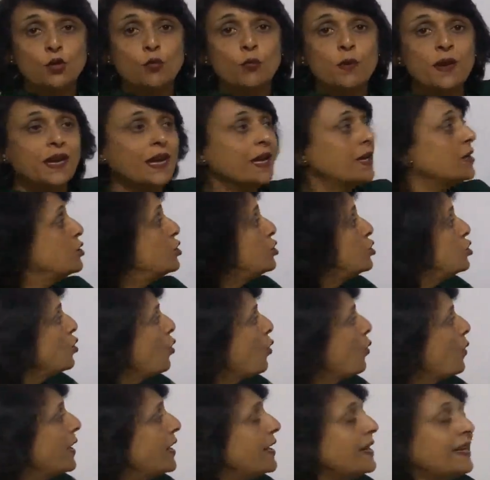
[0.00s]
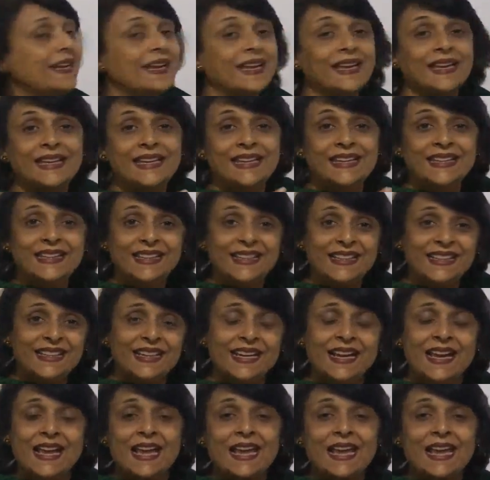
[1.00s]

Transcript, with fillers: So we can show it either